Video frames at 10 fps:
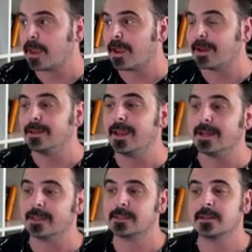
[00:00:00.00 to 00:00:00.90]
And
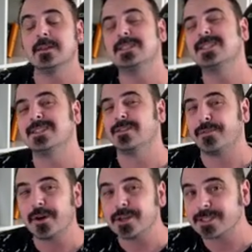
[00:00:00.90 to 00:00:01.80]
yes, this is the
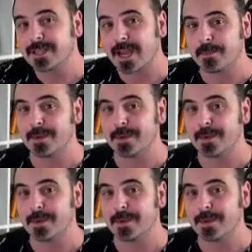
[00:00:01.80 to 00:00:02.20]
first time a